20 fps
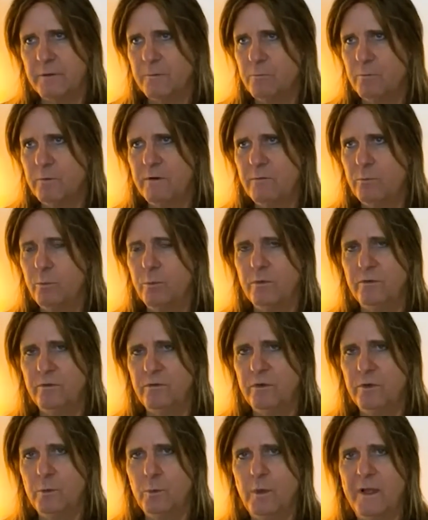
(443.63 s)
We
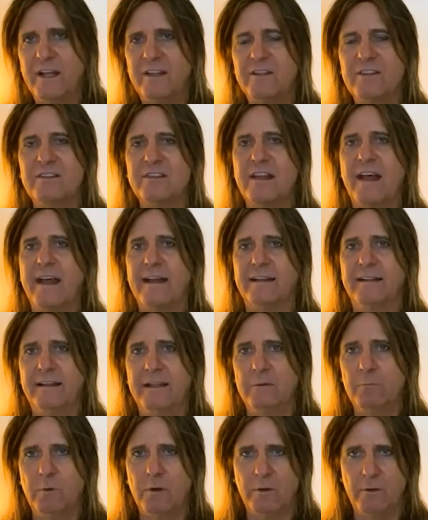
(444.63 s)
knew exactly
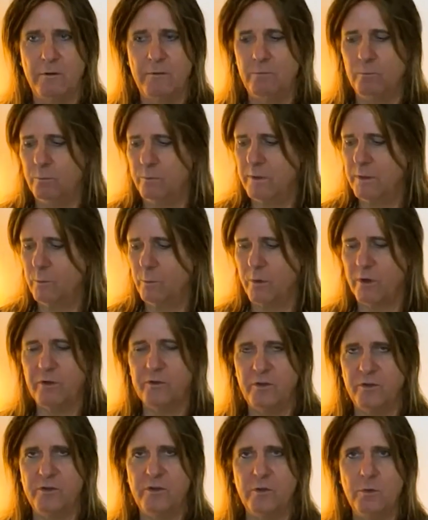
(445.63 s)
what we wanted
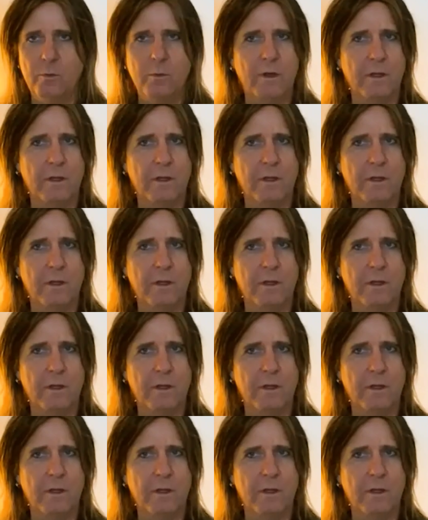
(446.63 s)
to do,